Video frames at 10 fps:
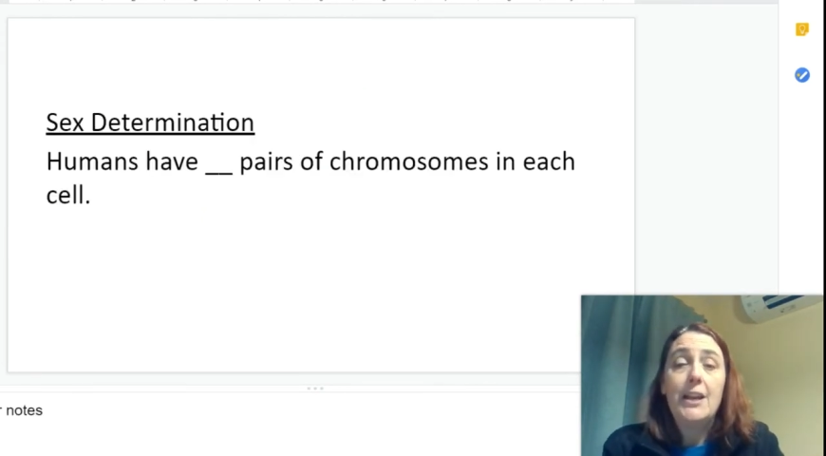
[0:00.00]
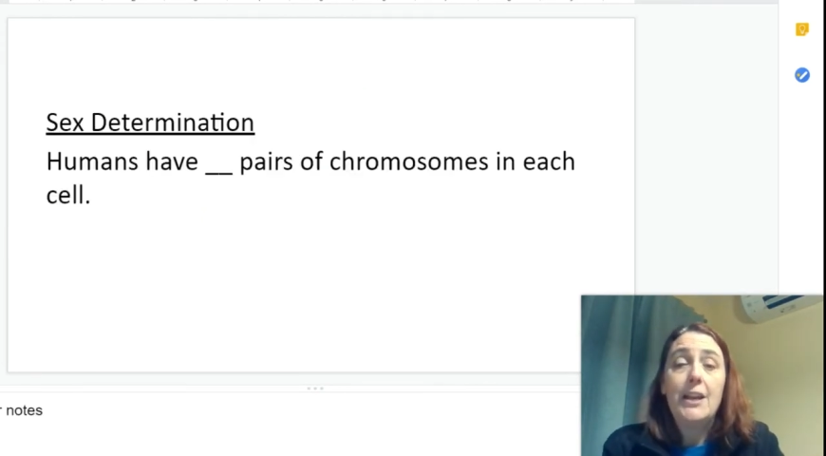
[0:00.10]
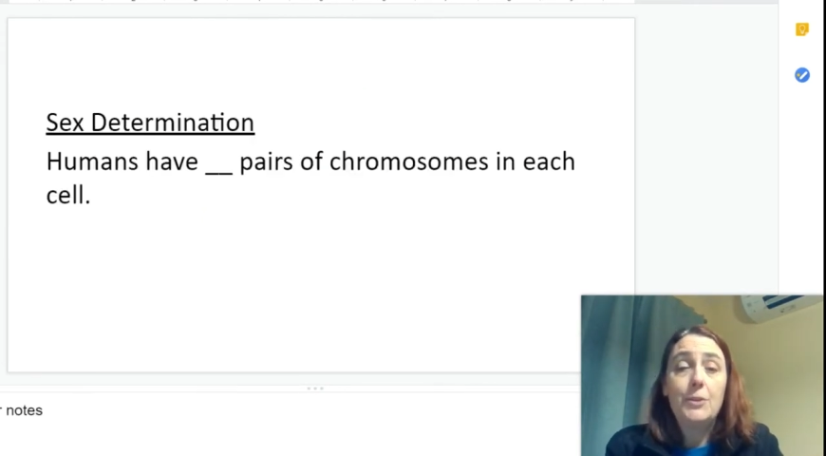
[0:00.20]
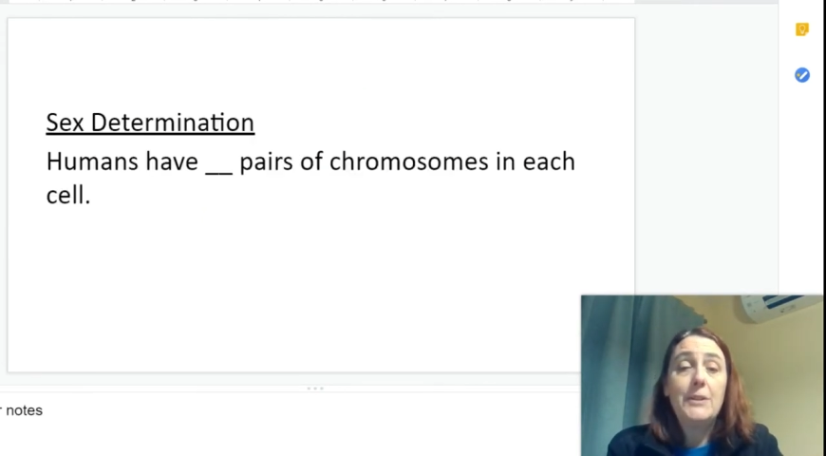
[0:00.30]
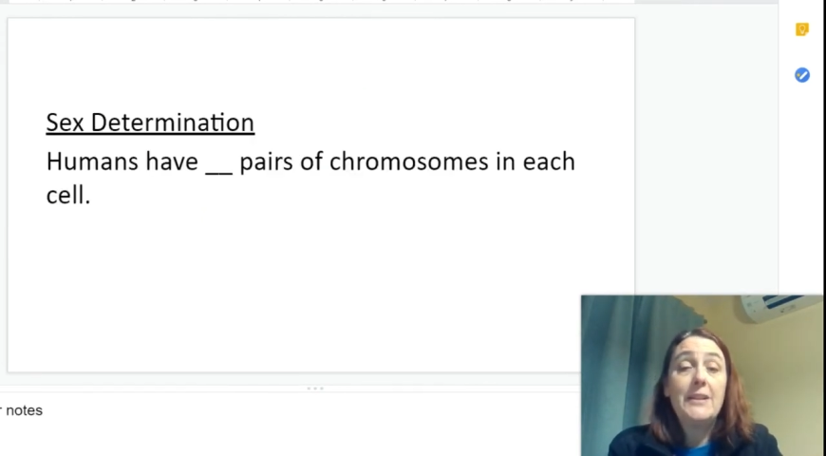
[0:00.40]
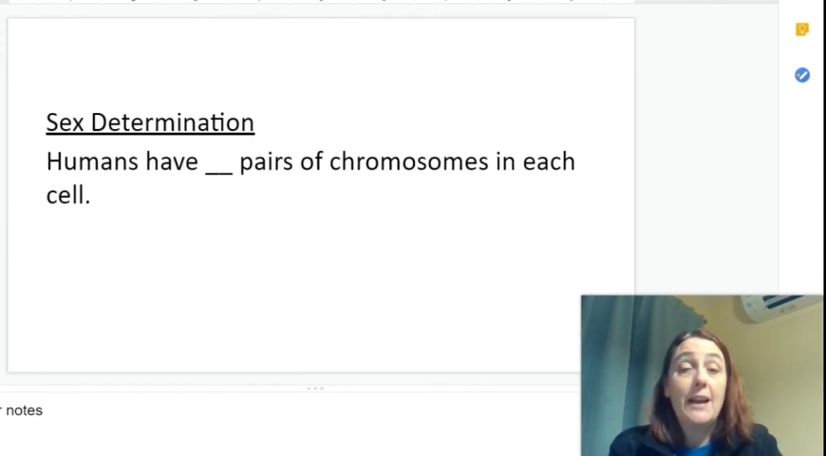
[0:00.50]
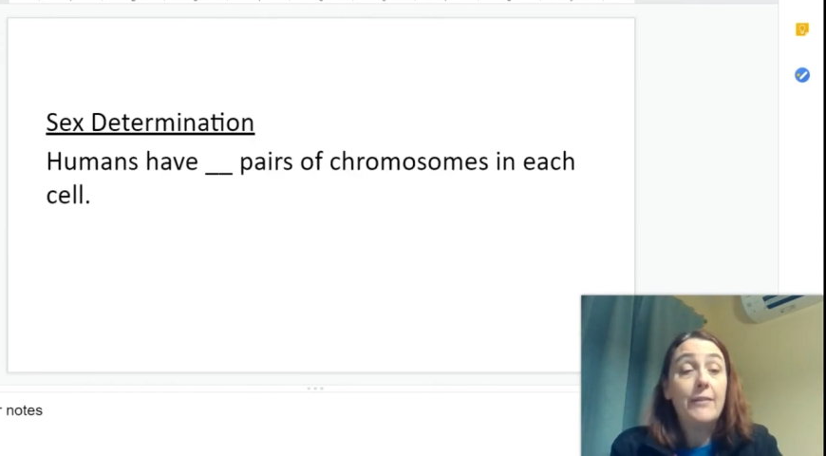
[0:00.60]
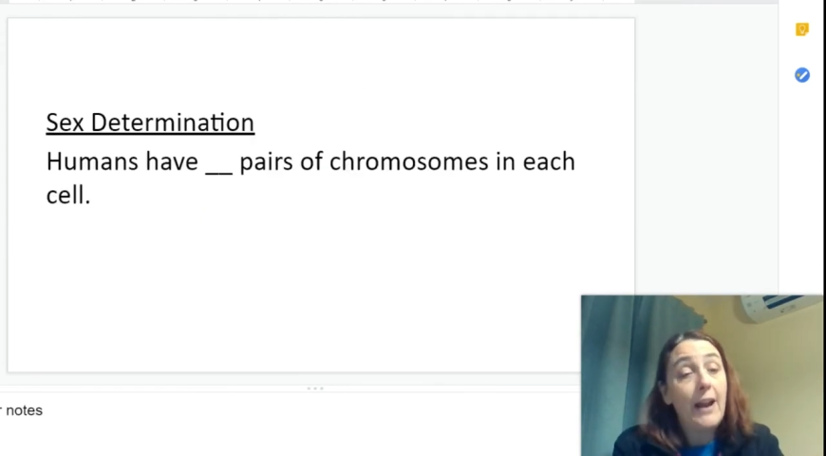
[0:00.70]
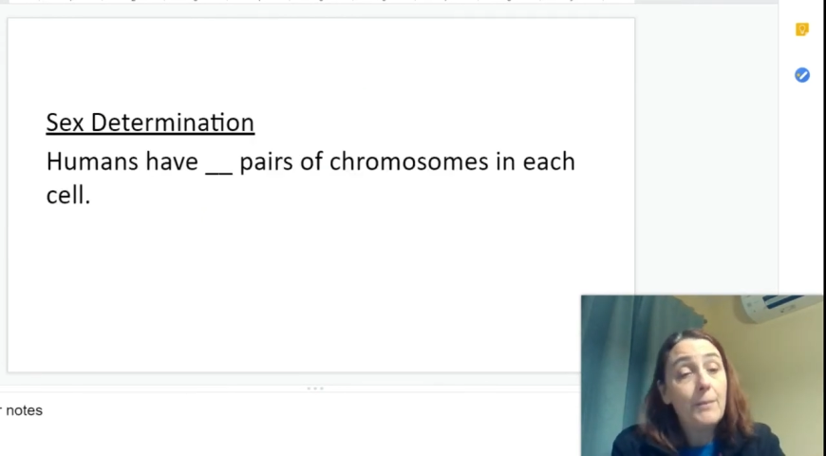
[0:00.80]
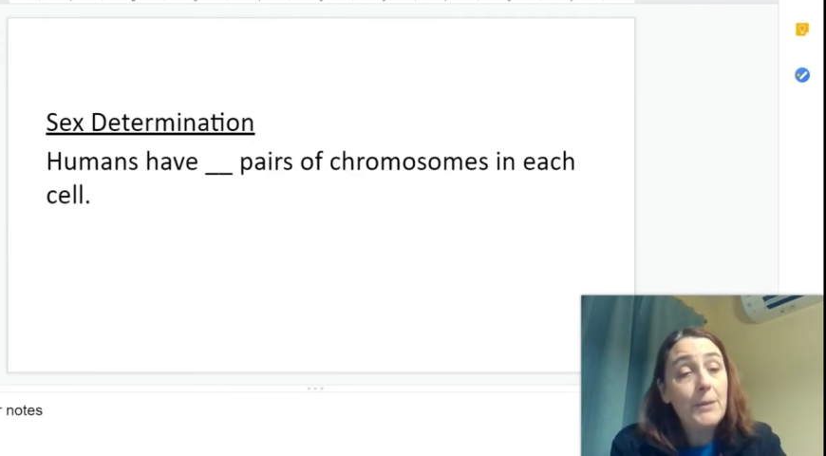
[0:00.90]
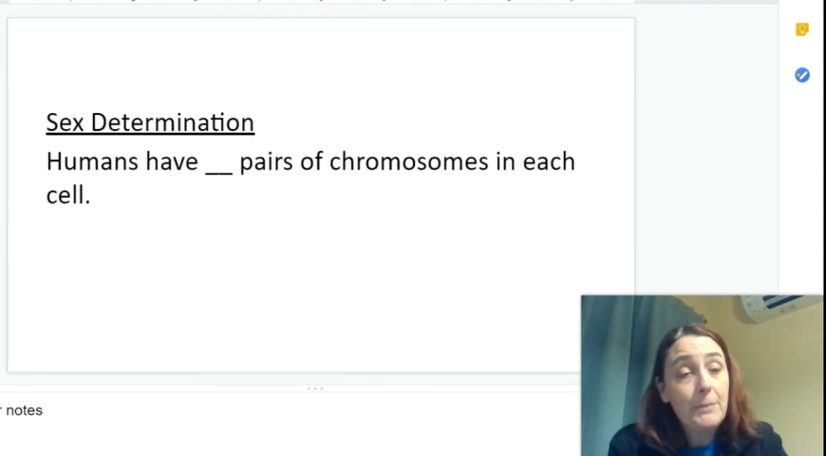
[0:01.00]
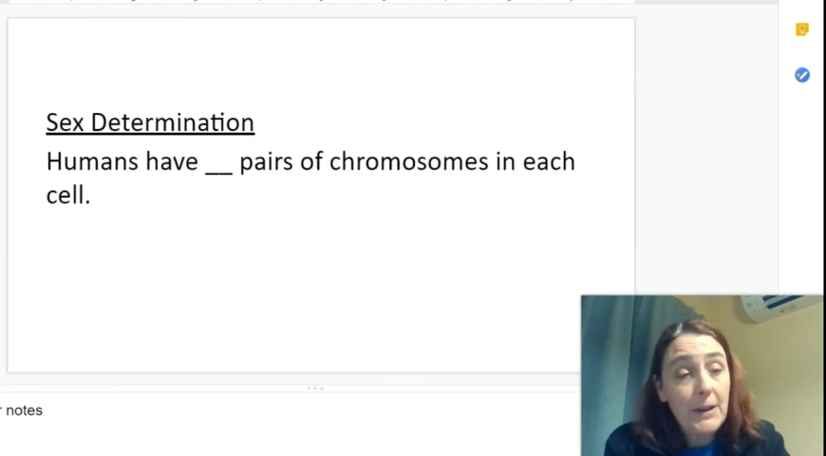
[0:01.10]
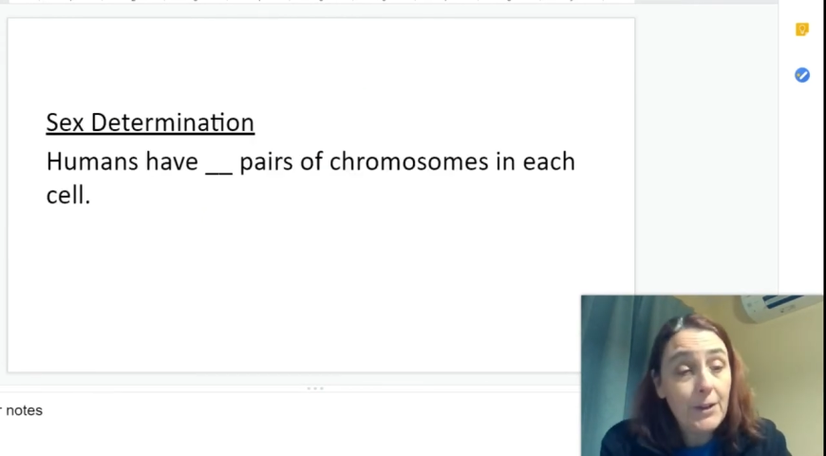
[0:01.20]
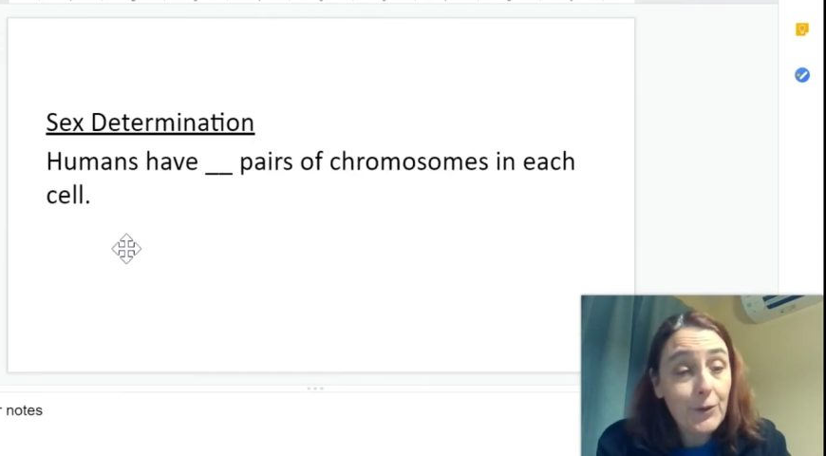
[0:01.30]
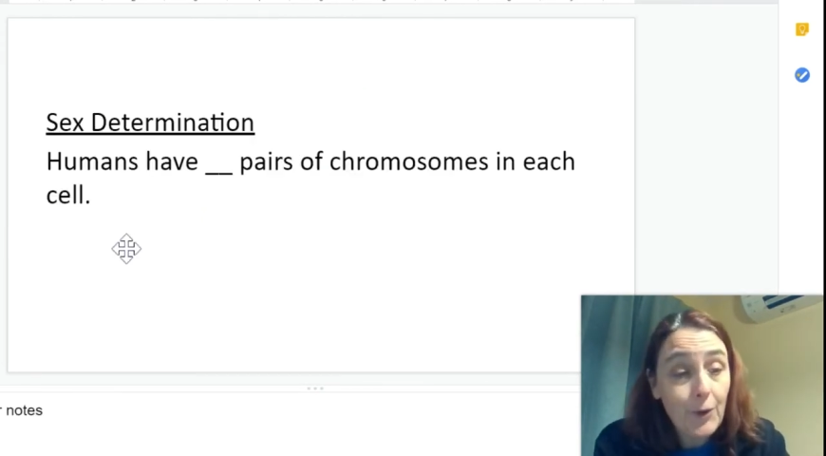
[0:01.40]
Humans have how many
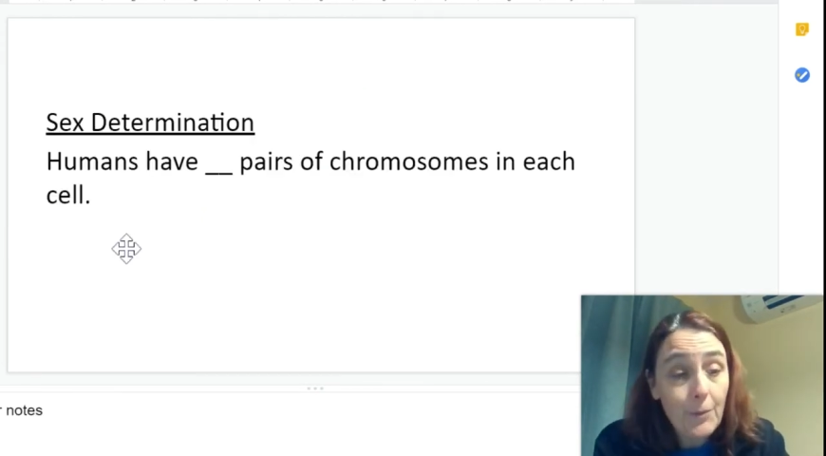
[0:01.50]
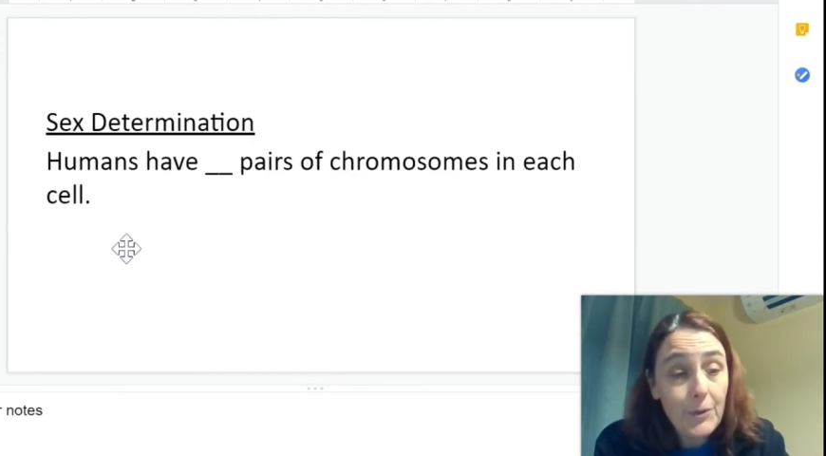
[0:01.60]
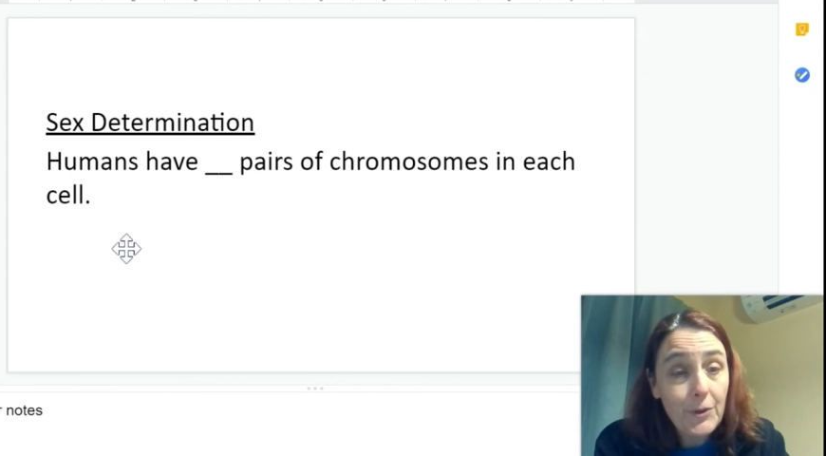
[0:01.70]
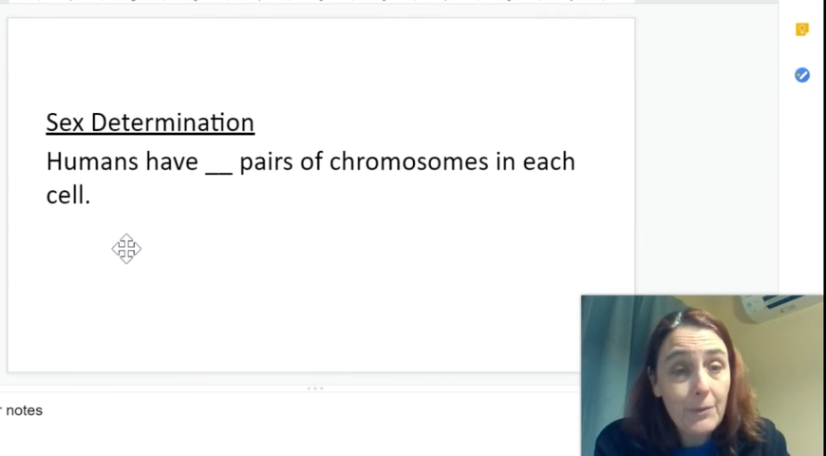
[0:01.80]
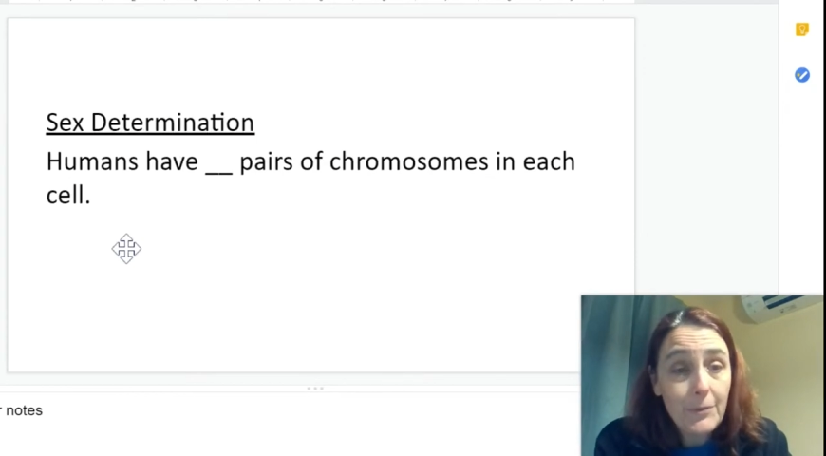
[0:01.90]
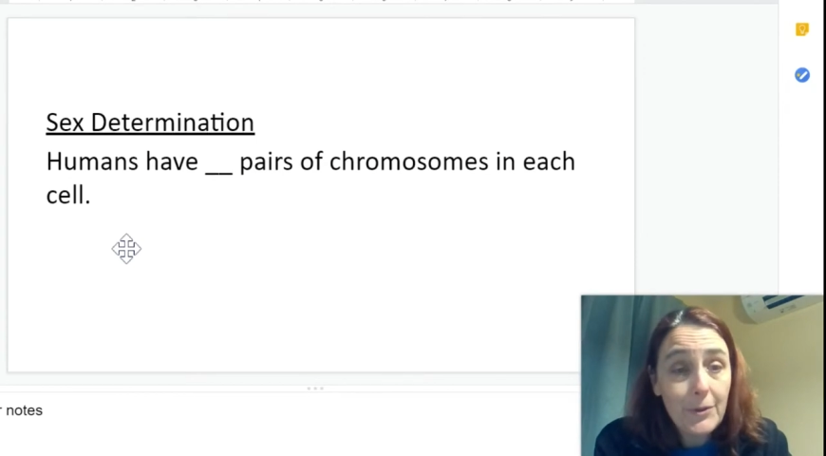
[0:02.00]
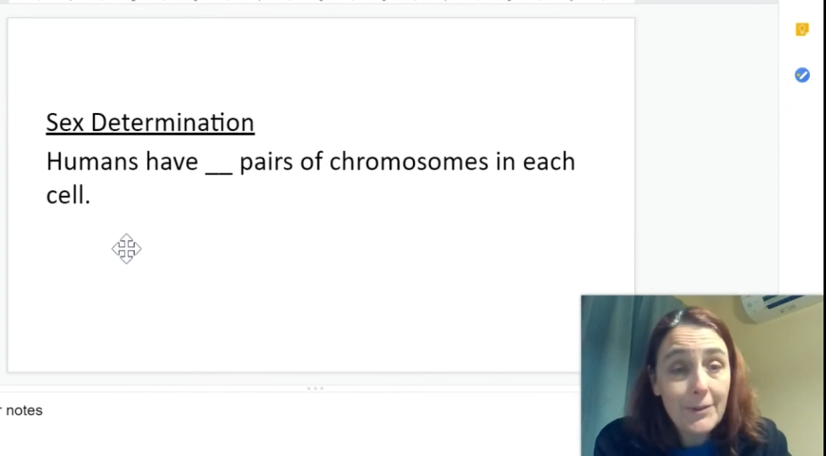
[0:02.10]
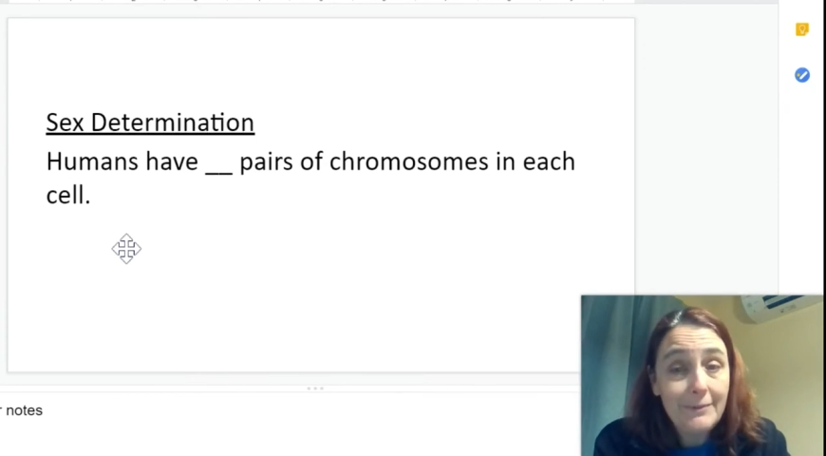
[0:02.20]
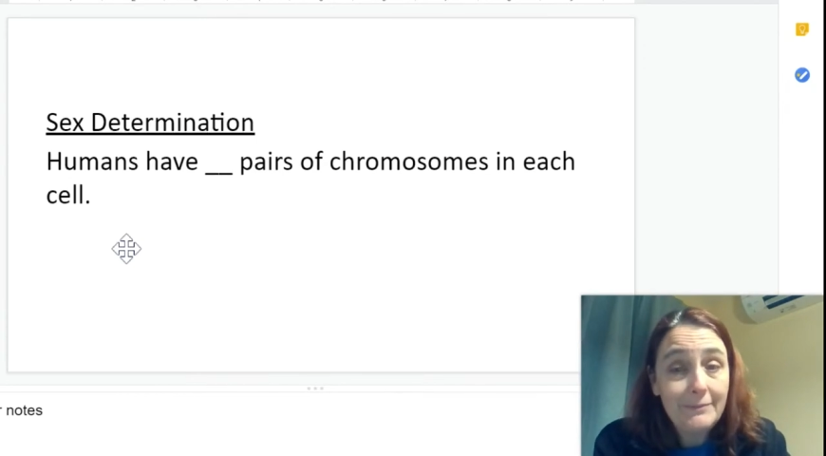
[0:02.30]
pairs of chromosomes?